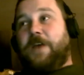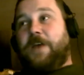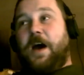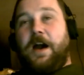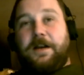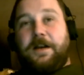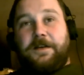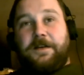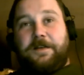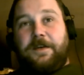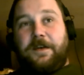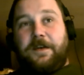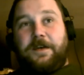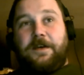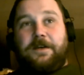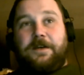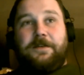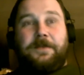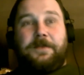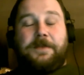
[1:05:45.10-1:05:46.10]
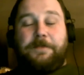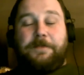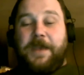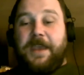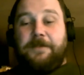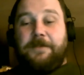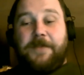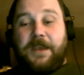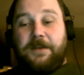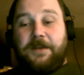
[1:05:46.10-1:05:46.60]
Talk to
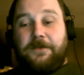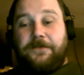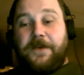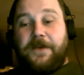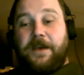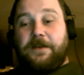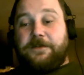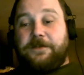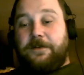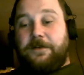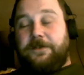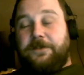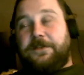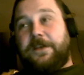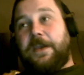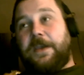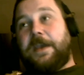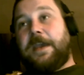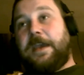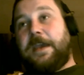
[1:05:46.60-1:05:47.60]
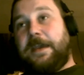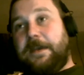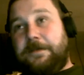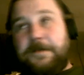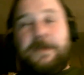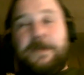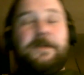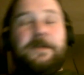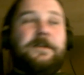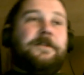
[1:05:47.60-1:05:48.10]
the paint manufacturer and say,
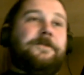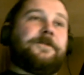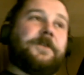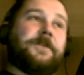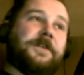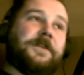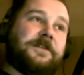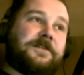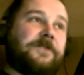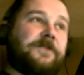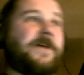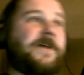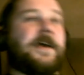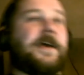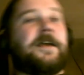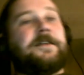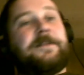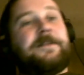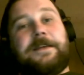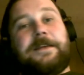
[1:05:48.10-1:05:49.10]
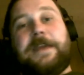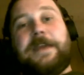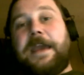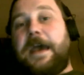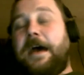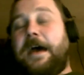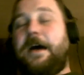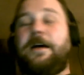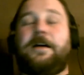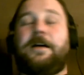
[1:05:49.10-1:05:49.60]
hey, for this event,
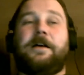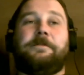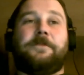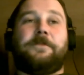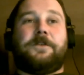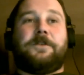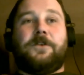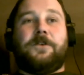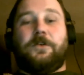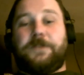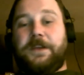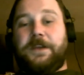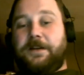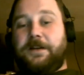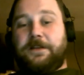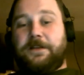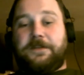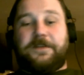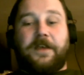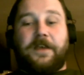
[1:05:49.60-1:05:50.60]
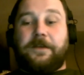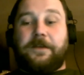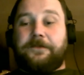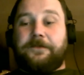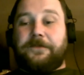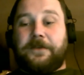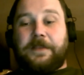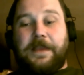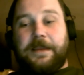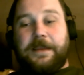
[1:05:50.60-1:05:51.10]
I'm only going to sell it
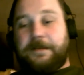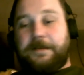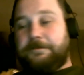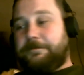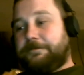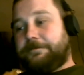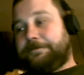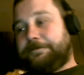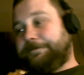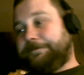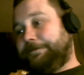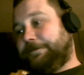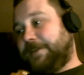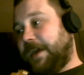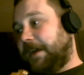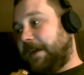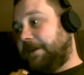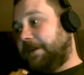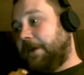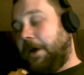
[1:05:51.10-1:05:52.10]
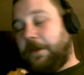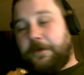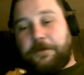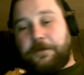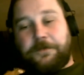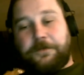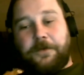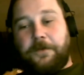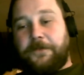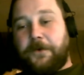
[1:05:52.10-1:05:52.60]
for
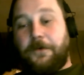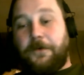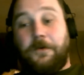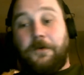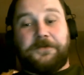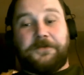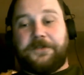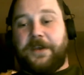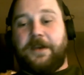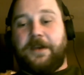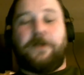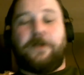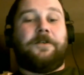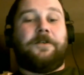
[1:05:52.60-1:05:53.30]
$10 over wholesale.